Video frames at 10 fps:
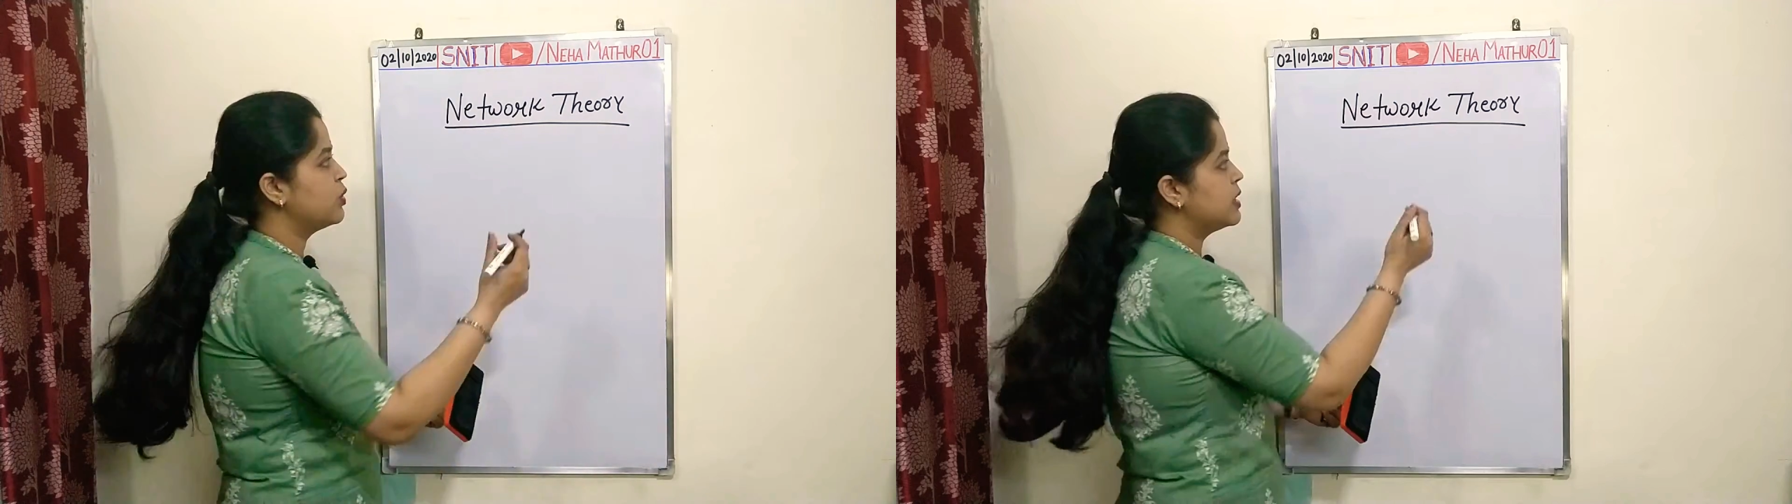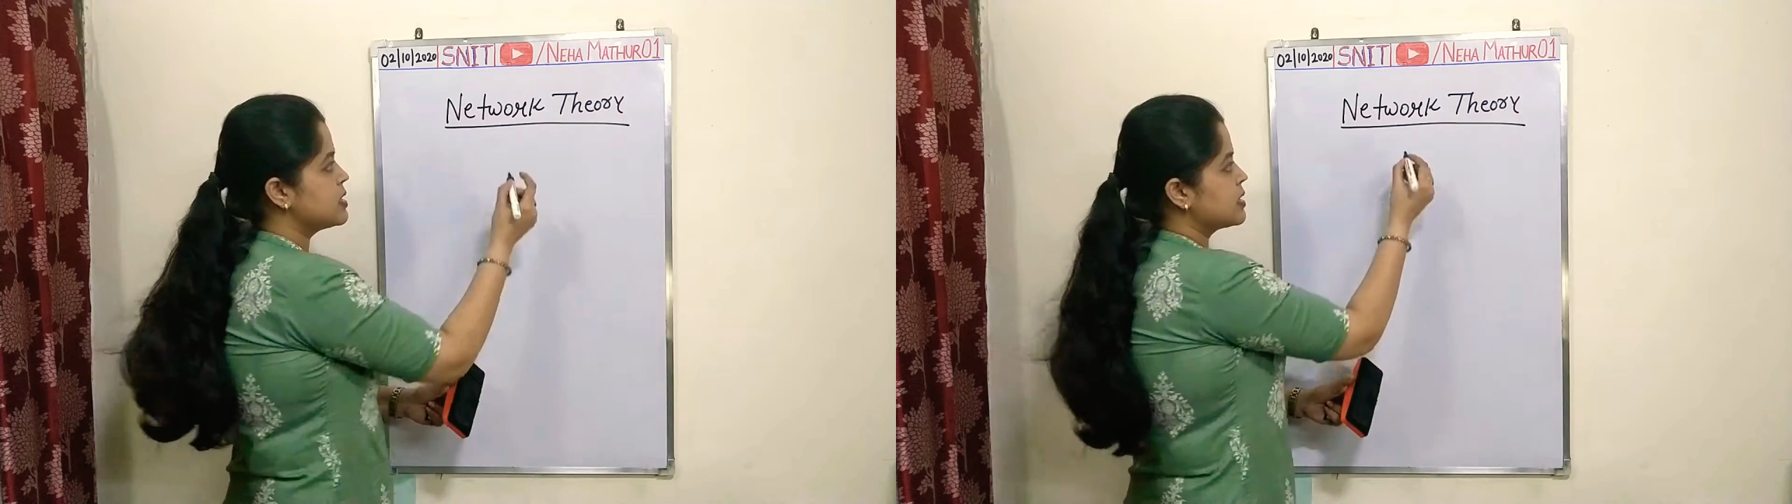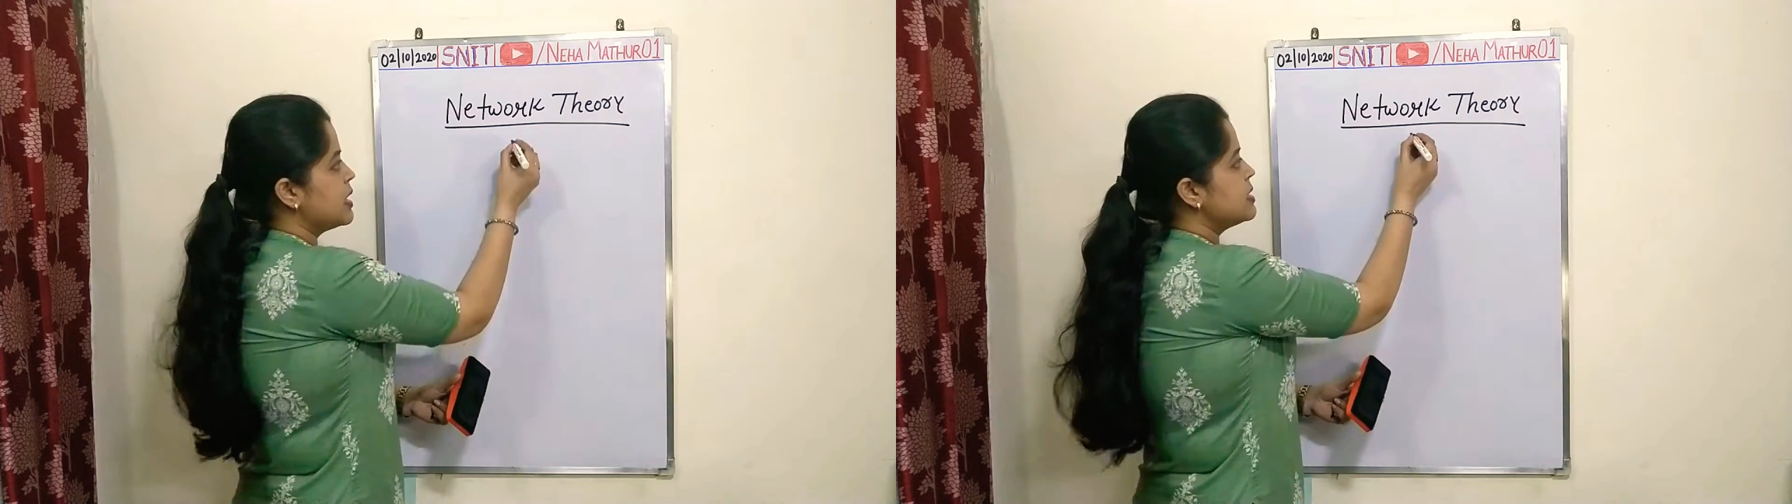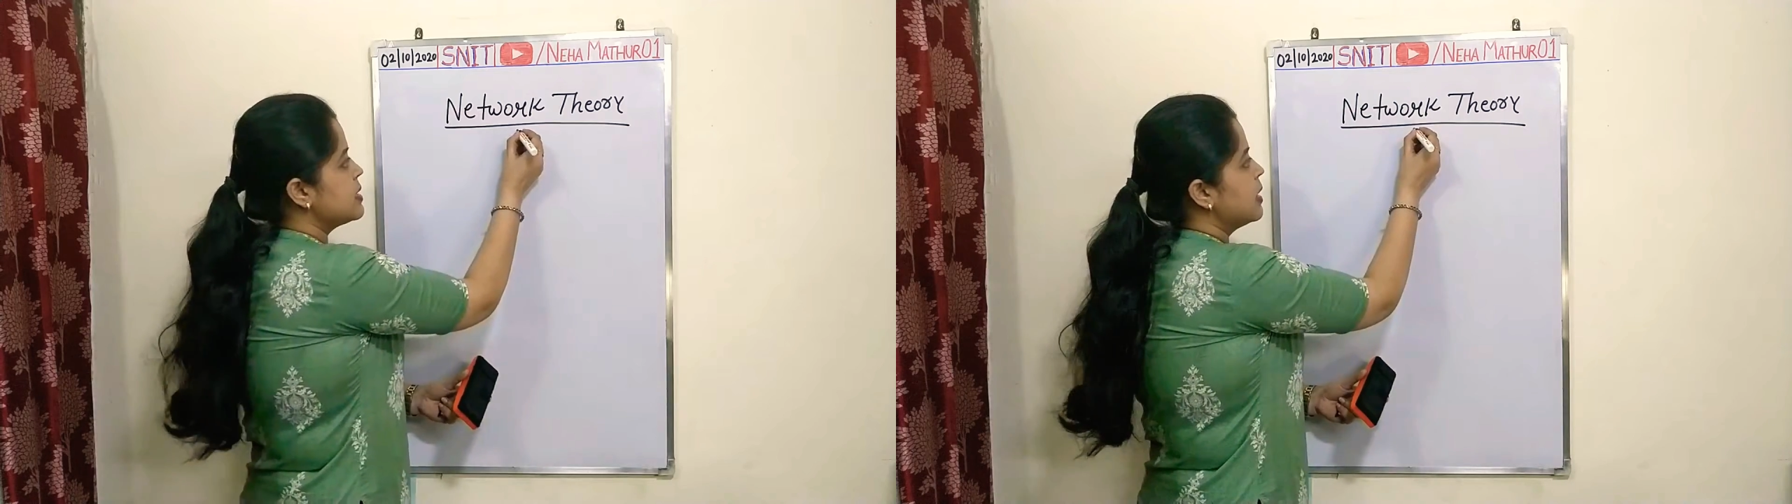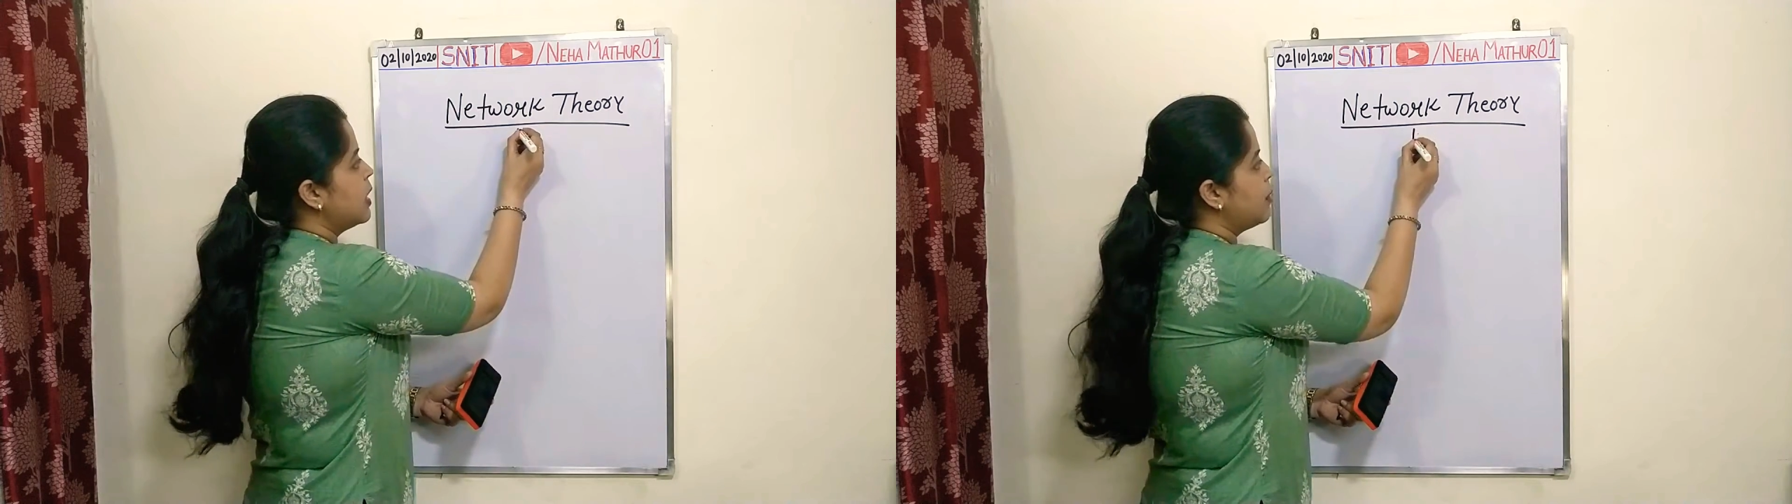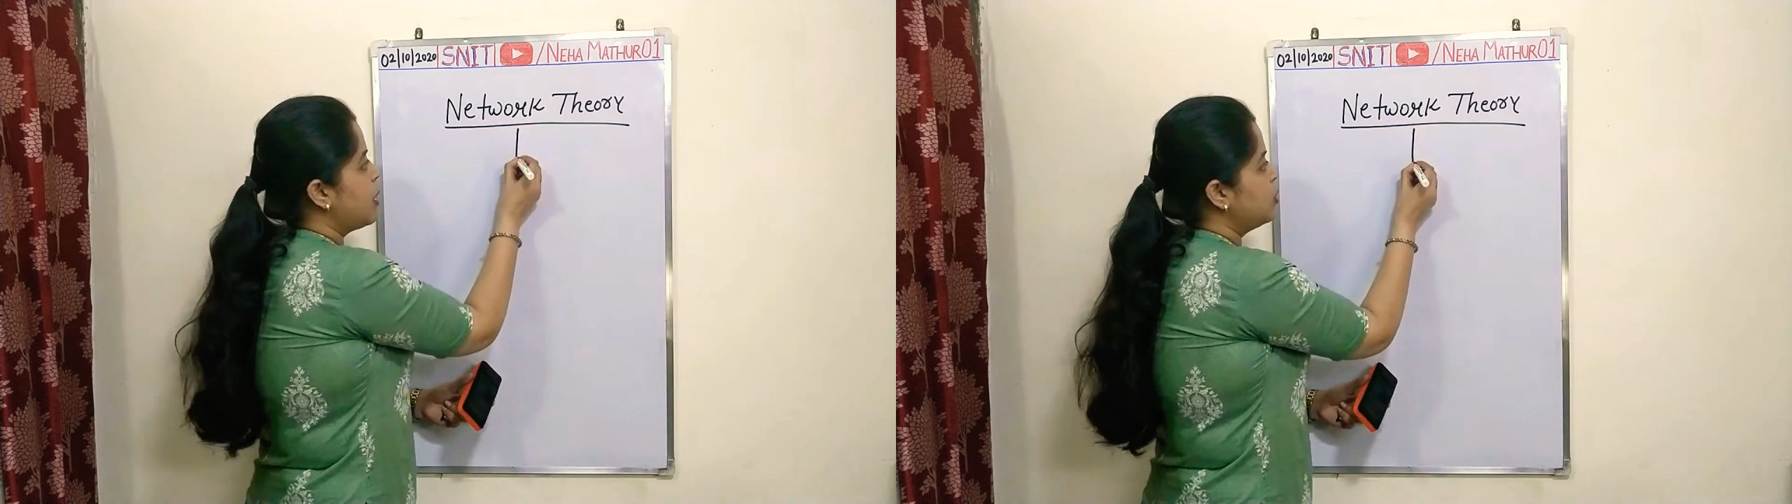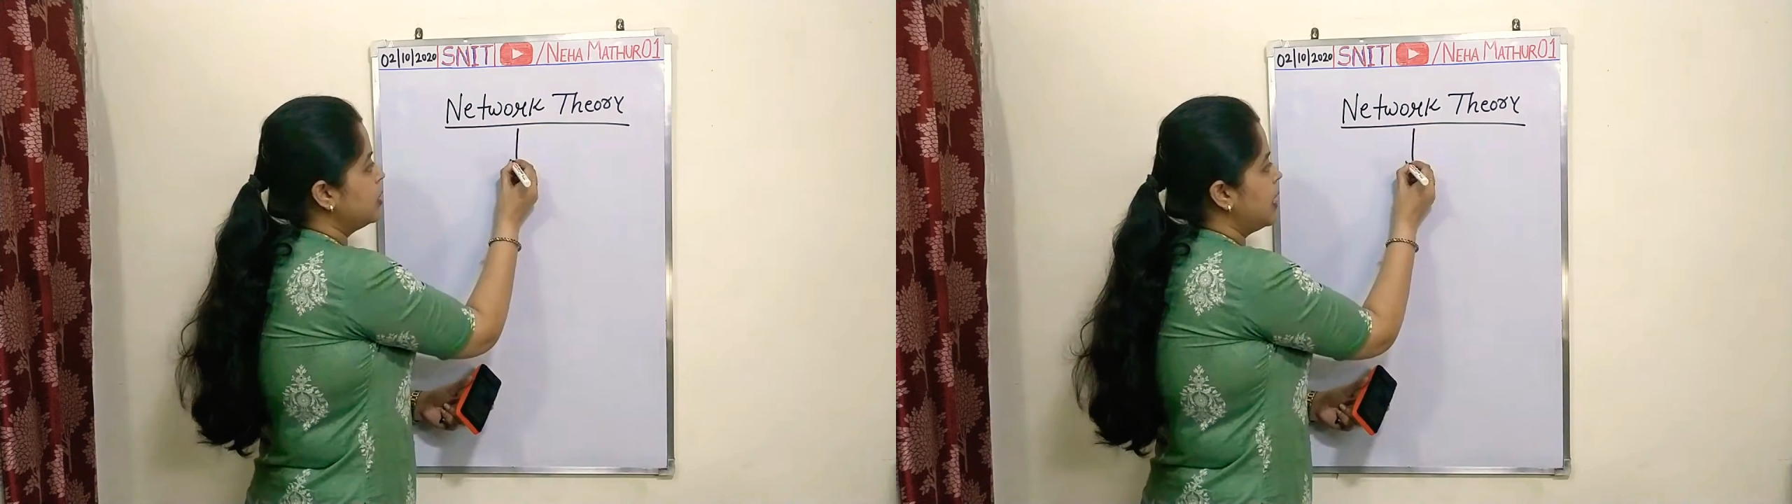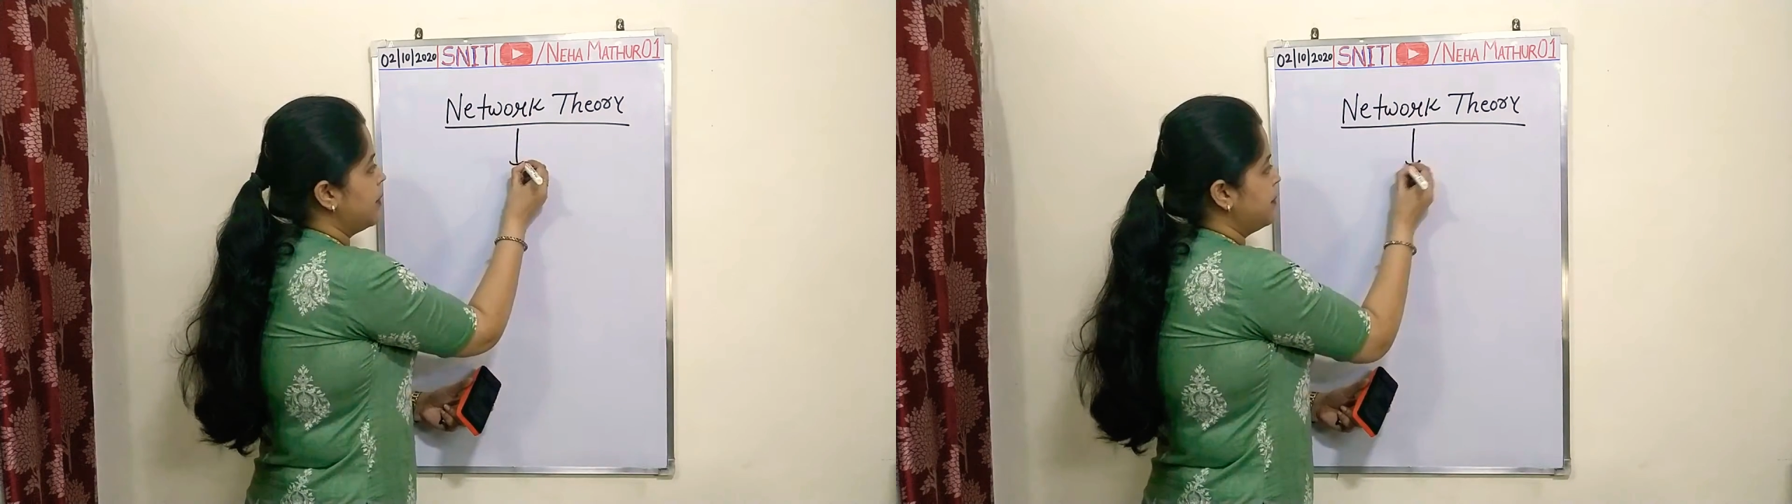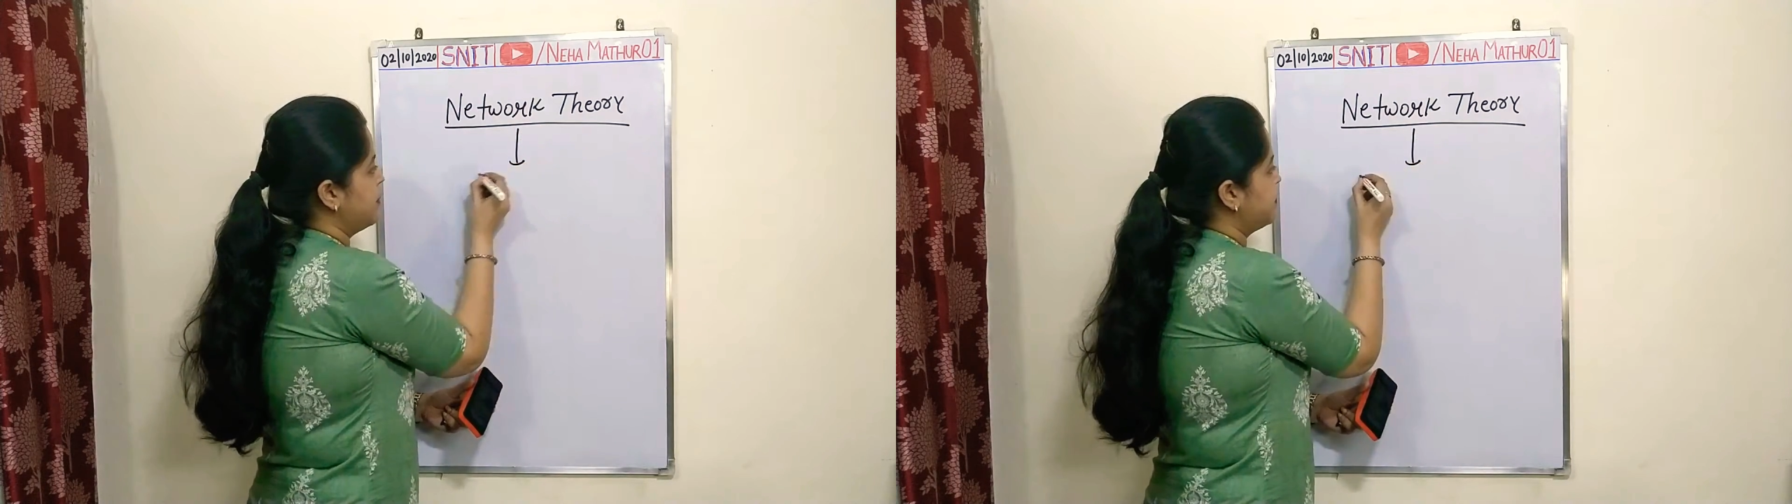discuss about them.